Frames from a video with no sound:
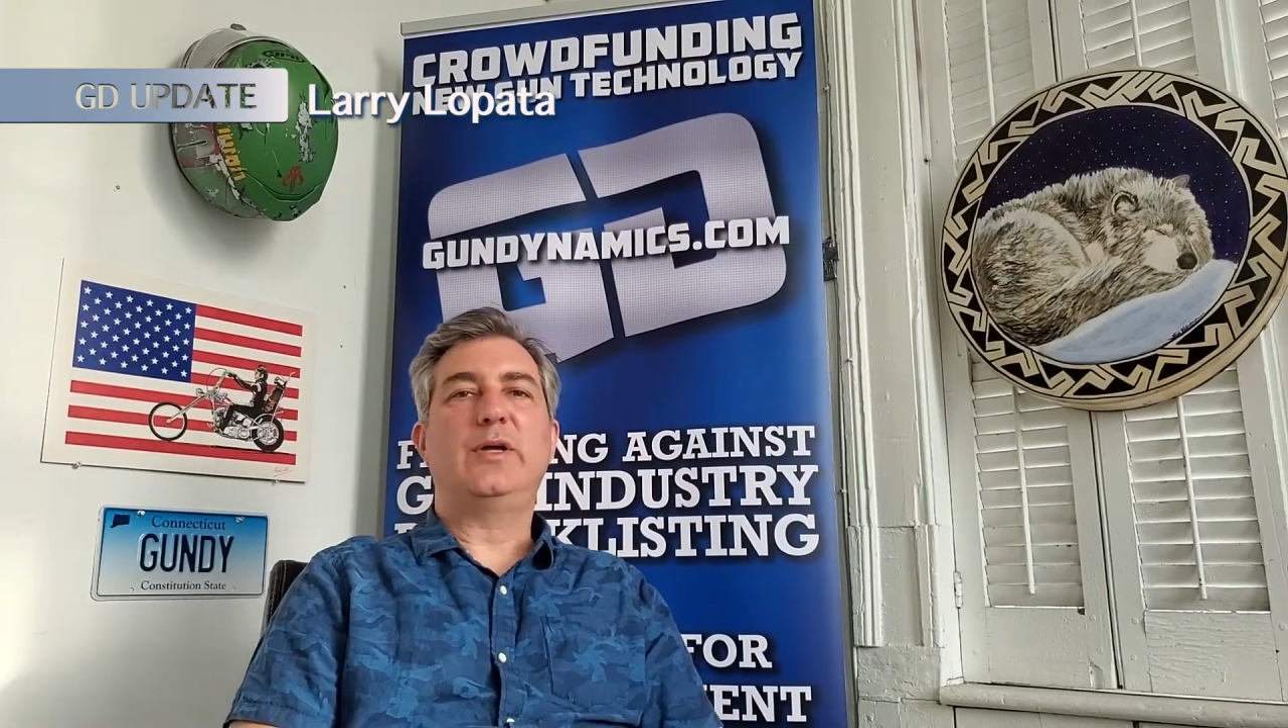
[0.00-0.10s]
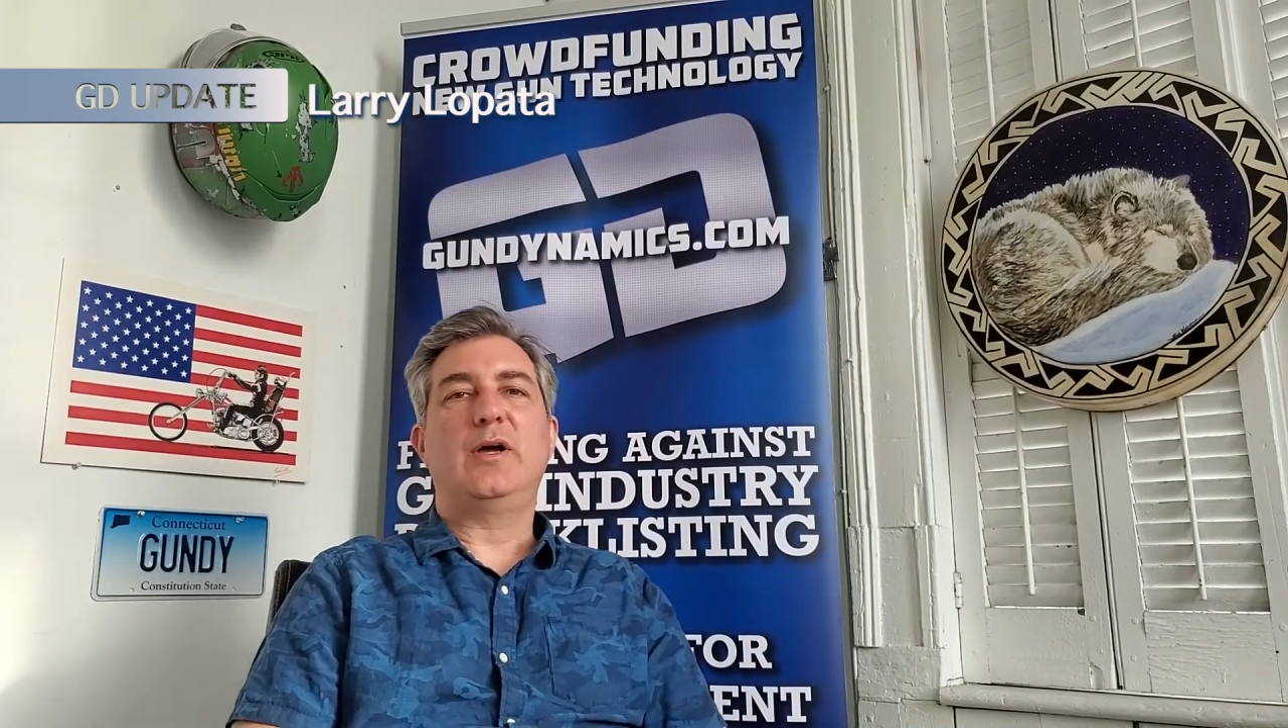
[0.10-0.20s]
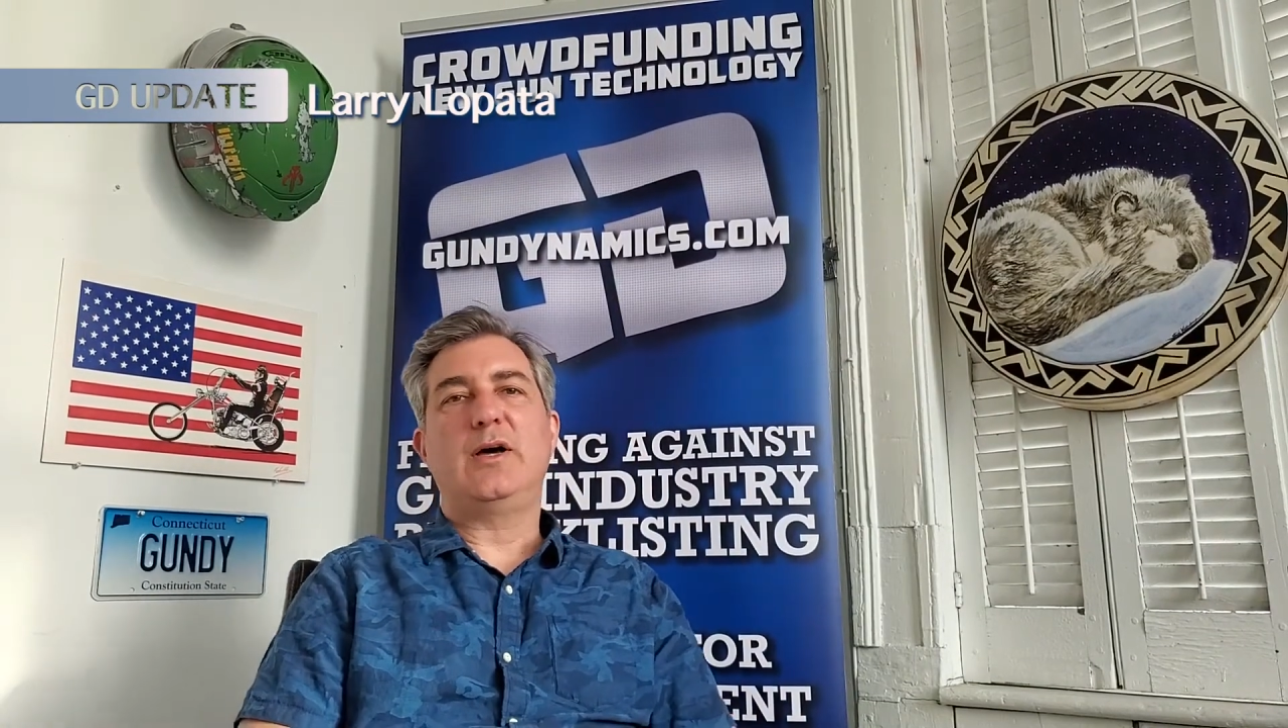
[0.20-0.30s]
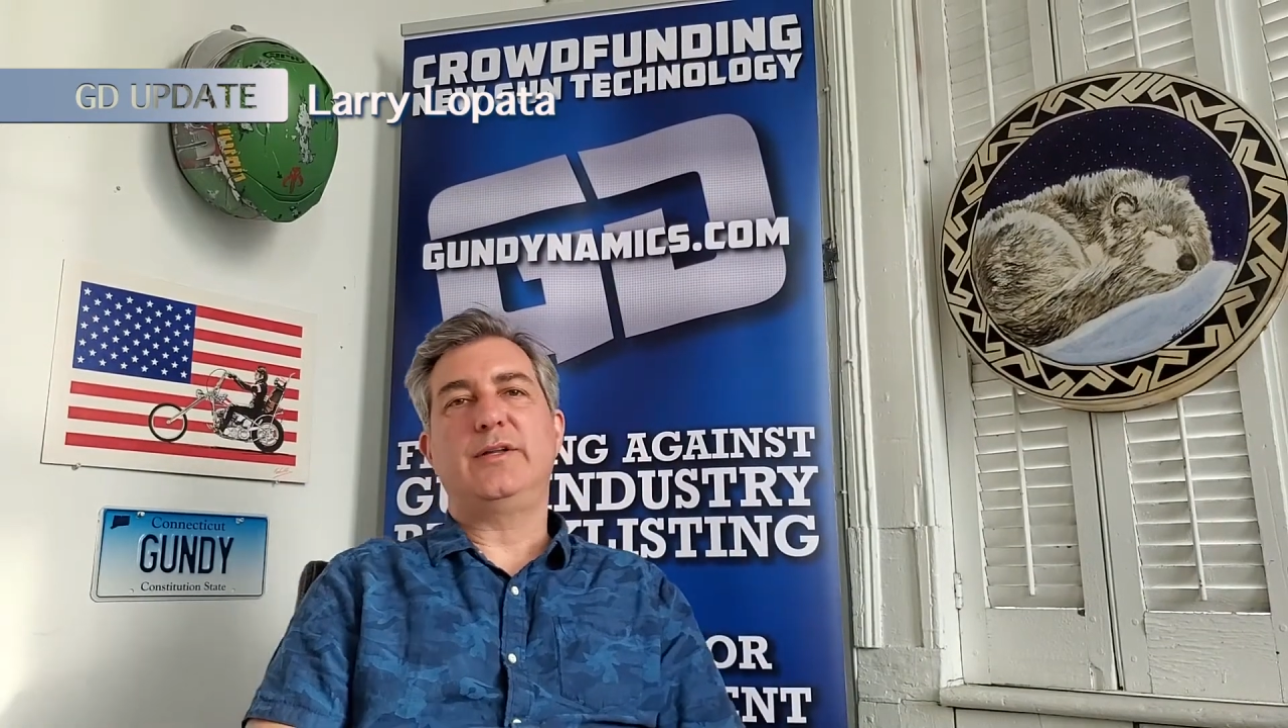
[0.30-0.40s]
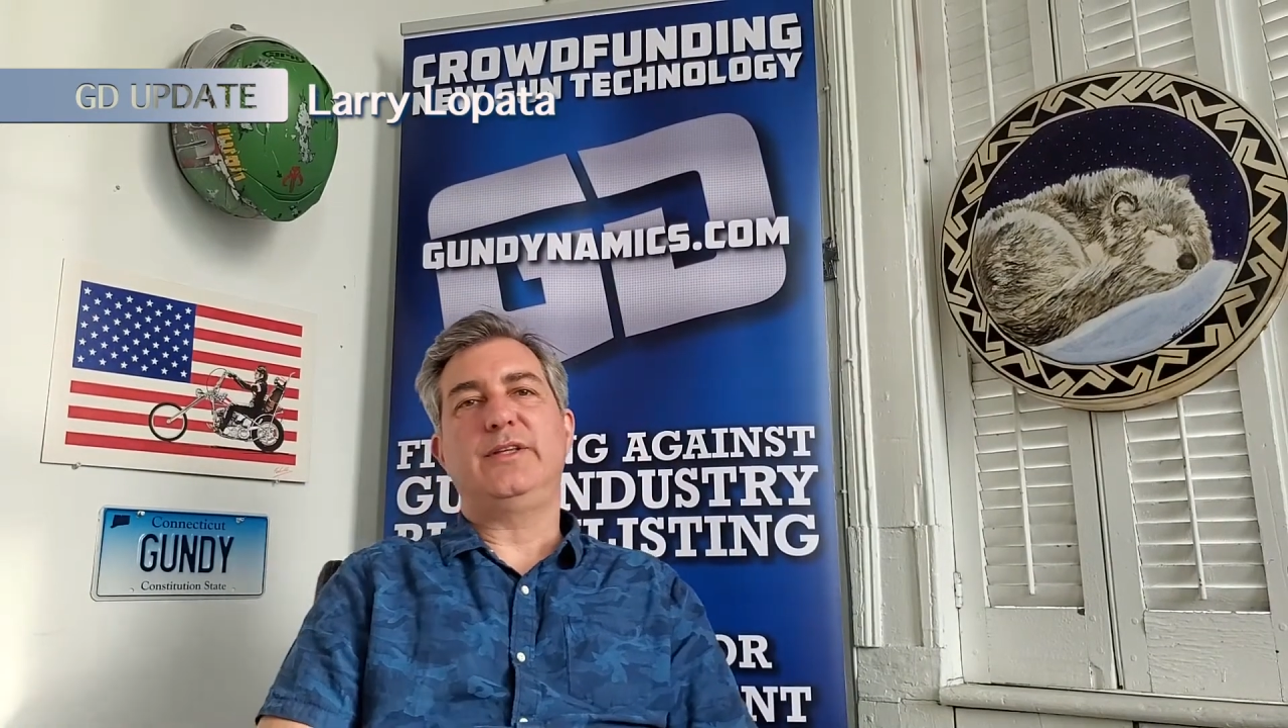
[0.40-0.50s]

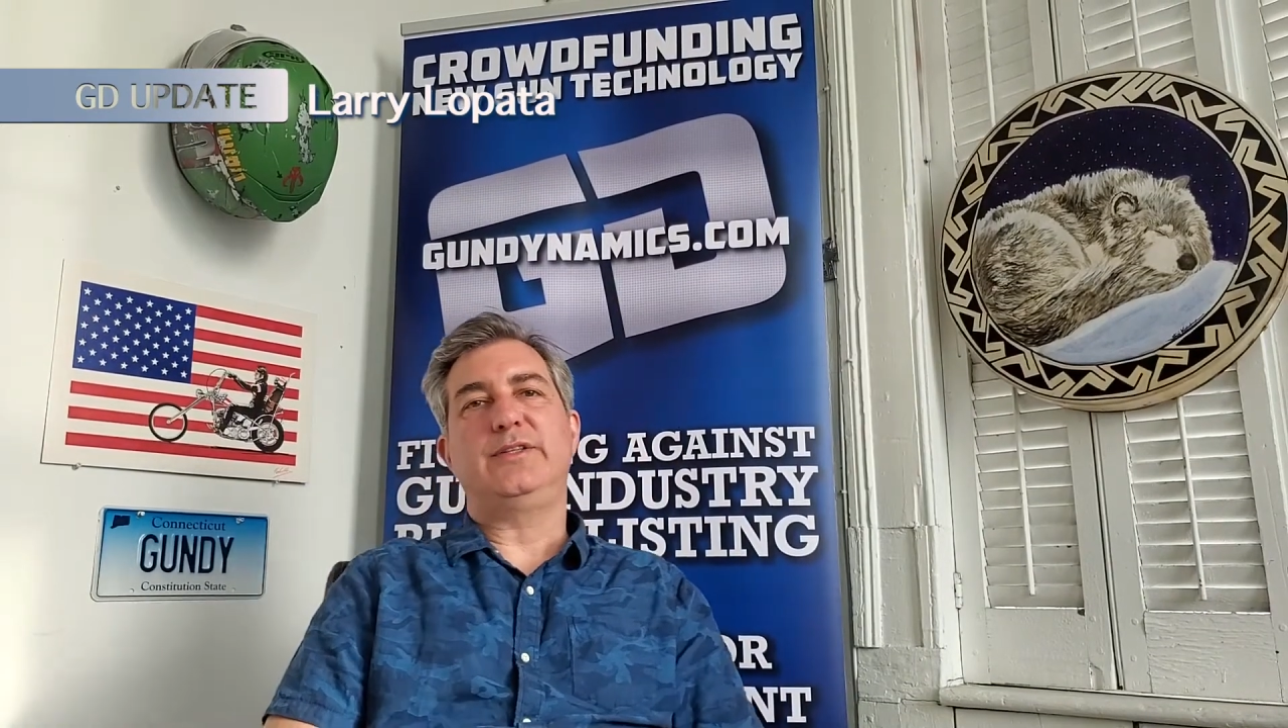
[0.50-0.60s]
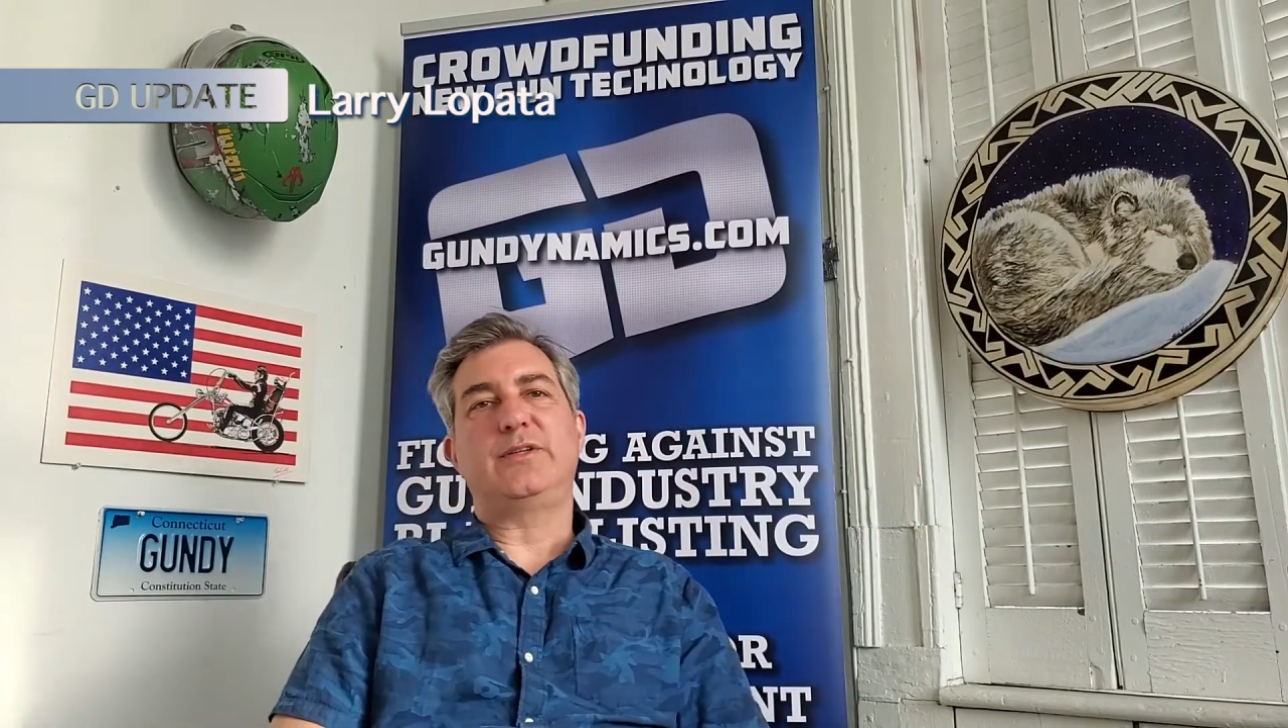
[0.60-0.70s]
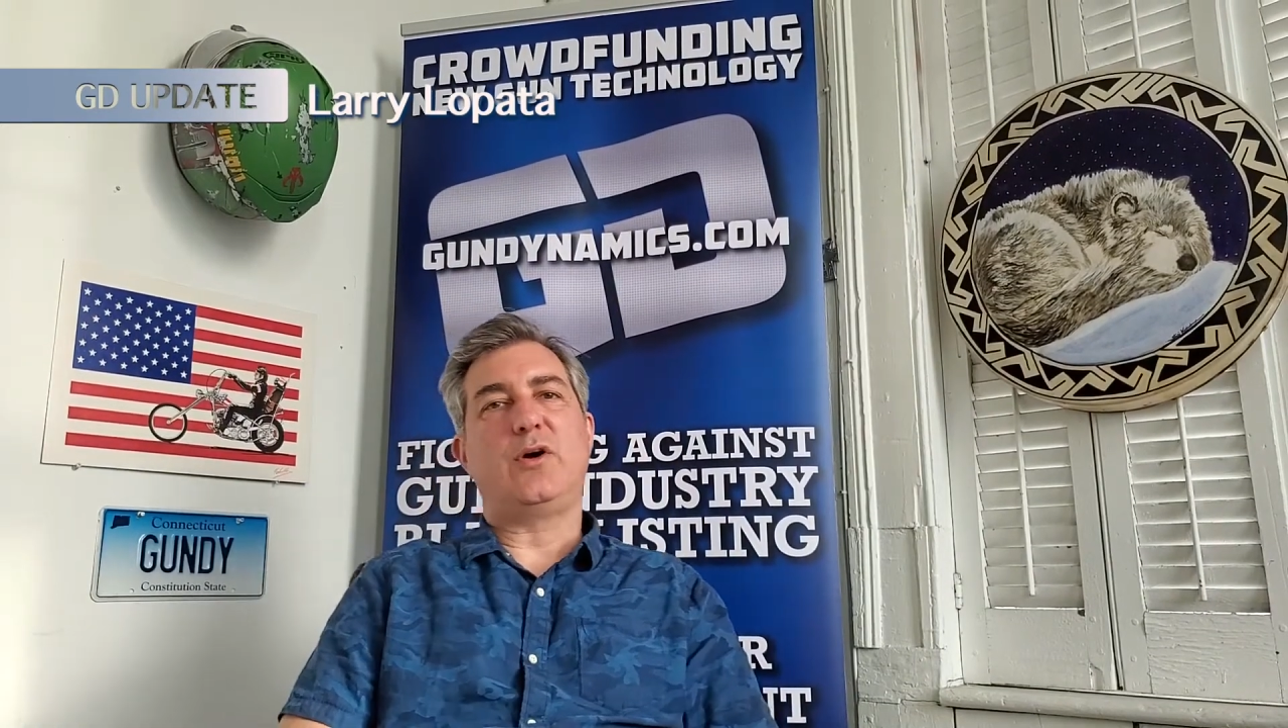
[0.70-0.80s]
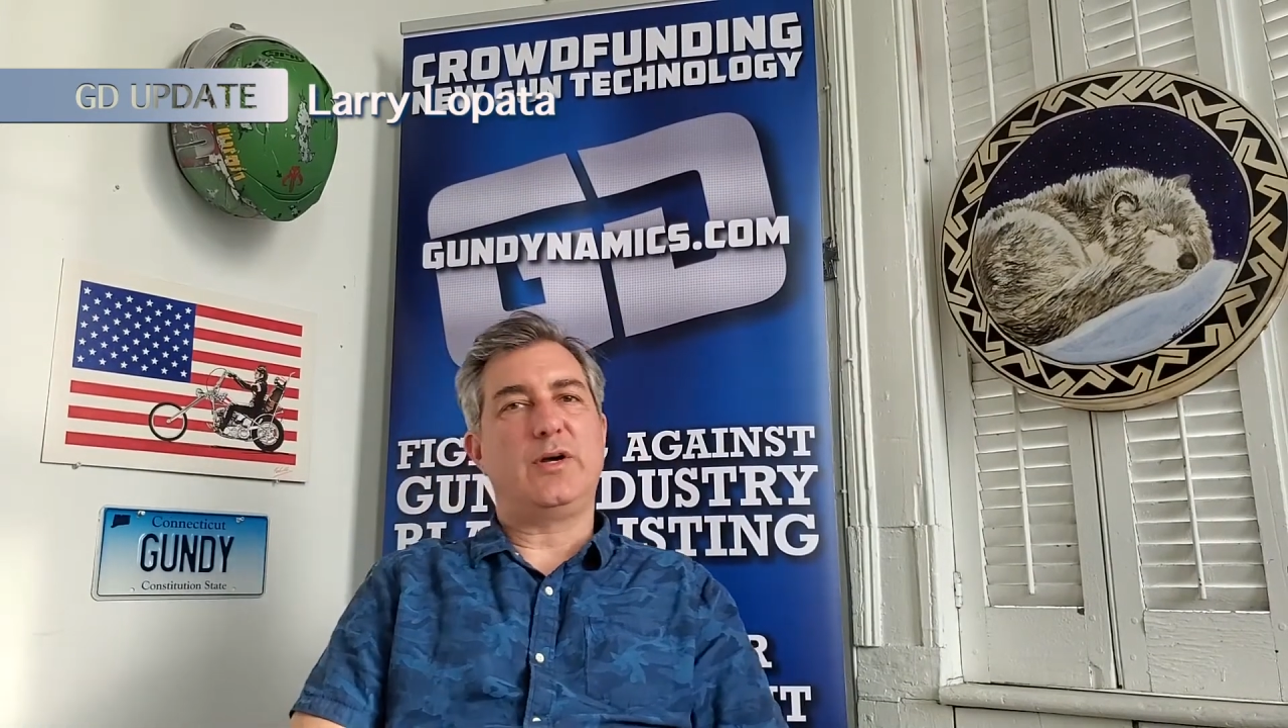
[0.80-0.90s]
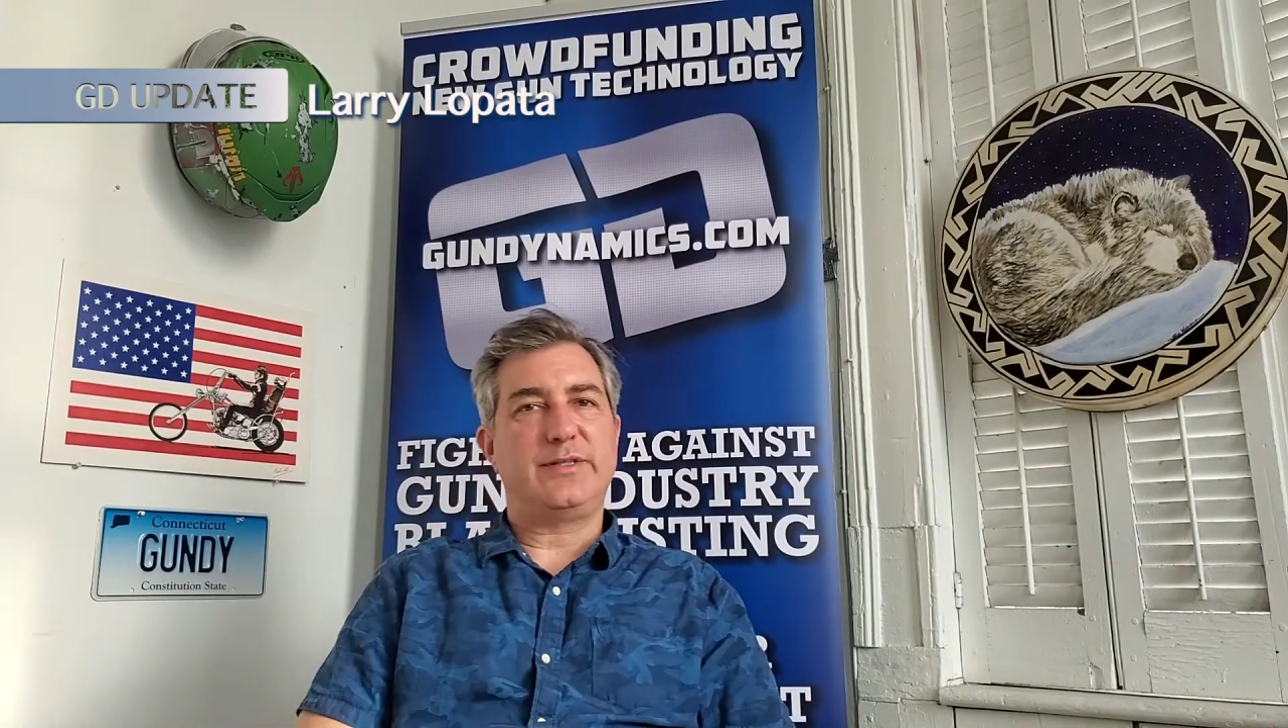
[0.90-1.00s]
on in these
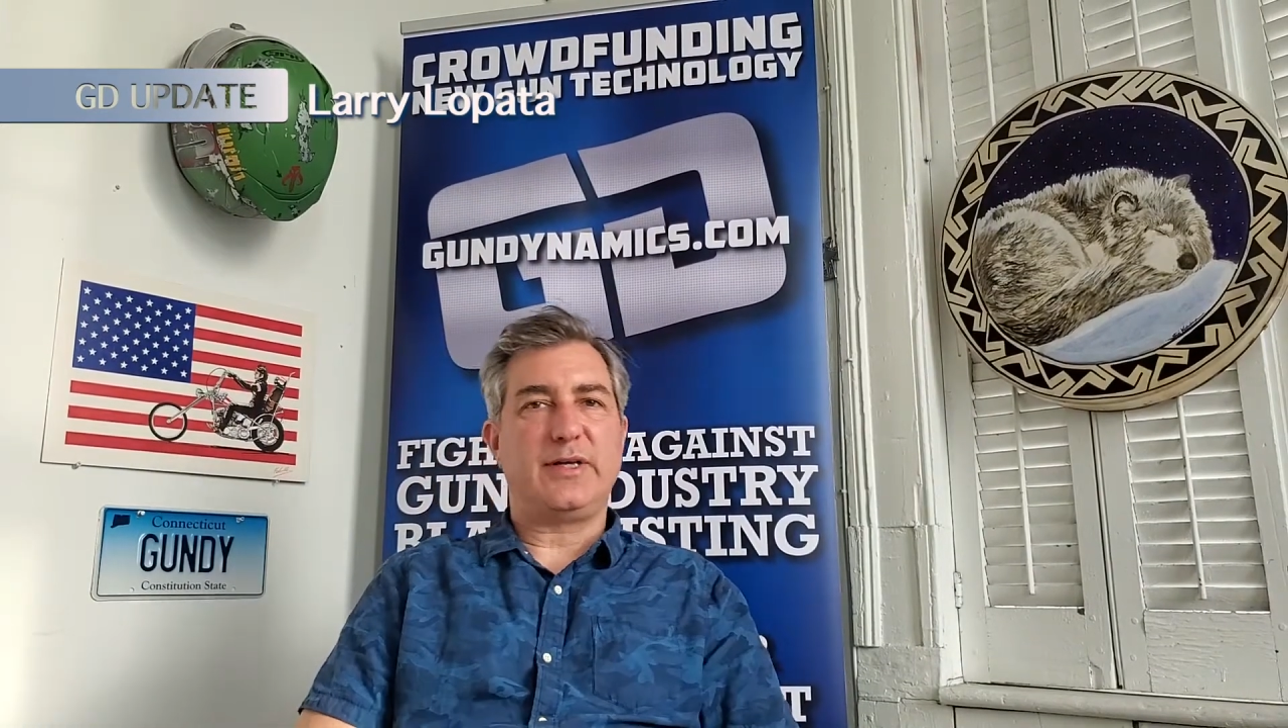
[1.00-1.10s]
hard